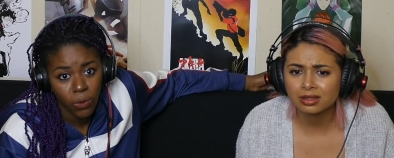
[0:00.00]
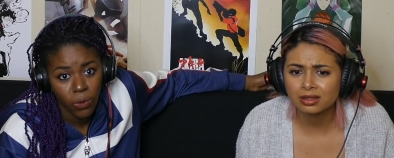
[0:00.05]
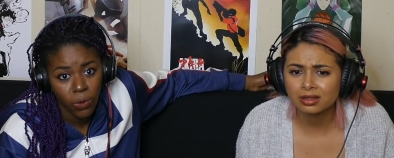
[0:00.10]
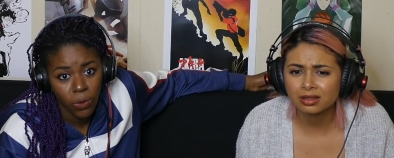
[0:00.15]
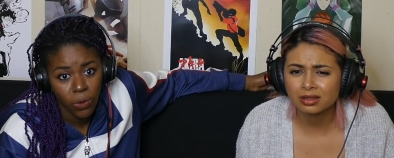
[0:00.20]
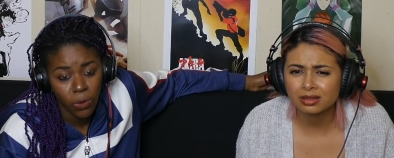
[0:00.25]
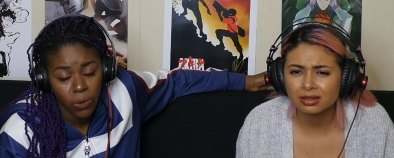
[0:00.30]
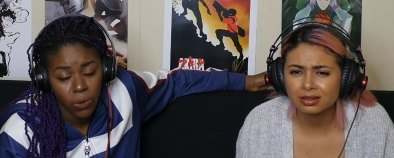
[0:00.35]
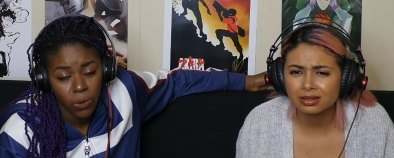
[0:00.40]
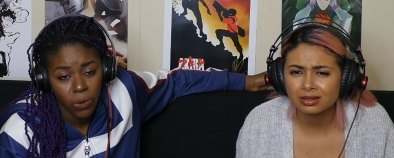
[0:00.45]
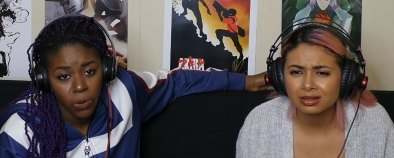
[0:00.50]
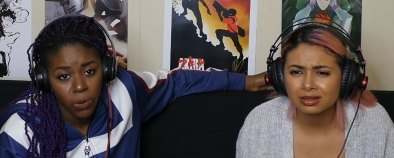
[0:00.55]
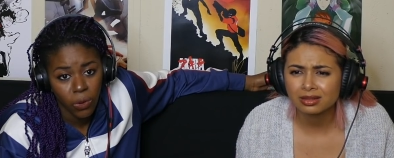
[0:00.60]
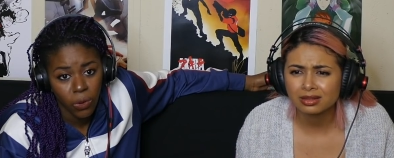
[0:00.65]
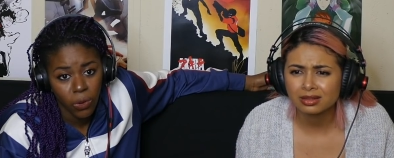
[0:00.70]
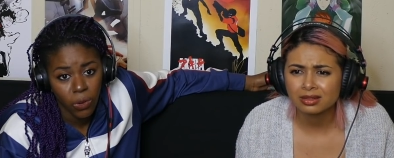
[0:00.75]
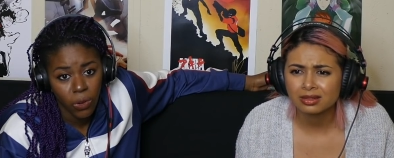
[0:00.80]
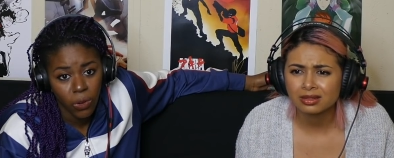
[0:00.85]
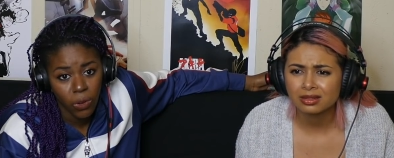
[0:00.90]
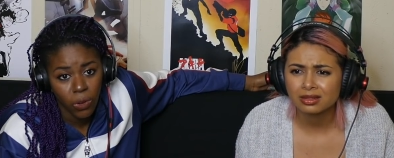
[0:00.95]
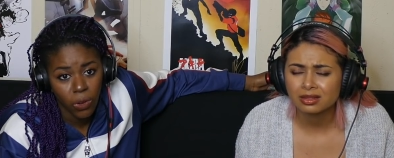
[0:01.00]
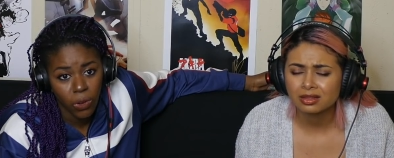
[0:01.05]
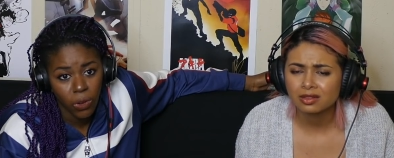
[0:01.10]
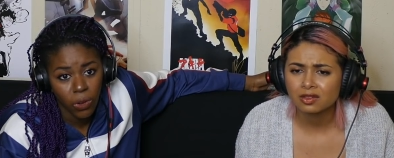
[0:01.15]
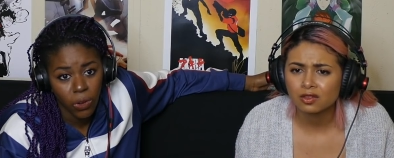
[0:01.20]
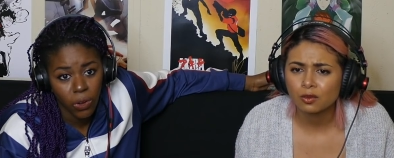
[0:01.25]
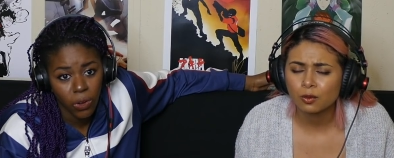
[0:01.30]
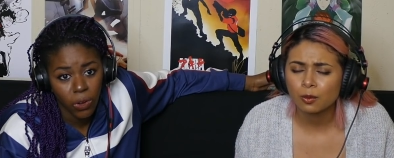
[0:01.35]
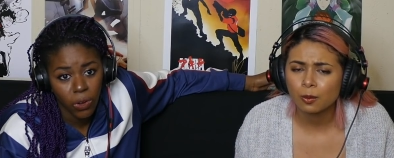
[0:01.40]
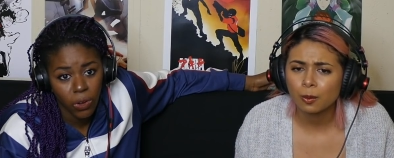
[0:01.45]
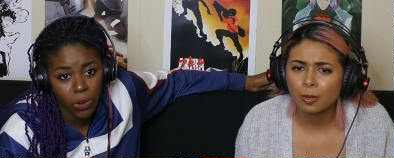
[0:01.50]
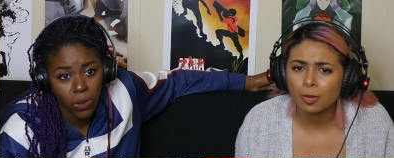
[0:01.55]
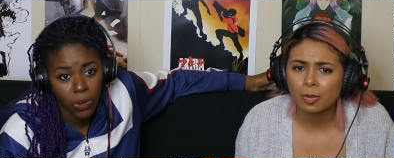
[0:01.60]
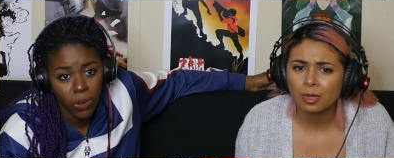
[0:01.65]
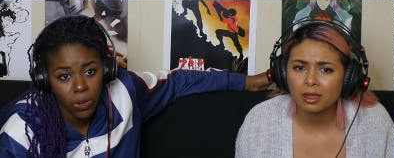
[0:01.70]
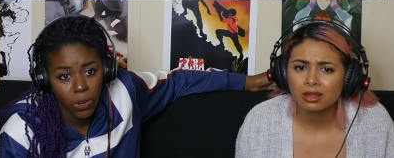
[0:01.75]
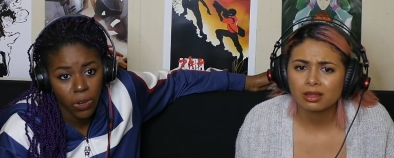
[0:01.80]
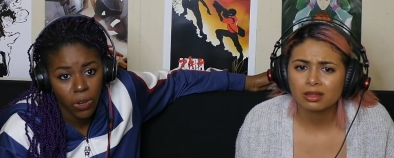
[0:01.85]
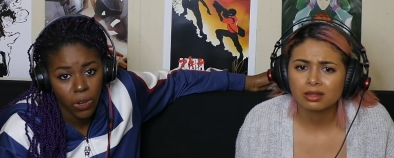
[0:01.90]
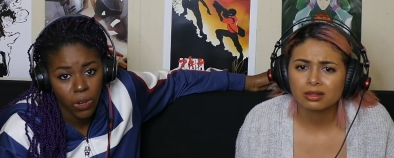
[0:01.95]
Nothing is said.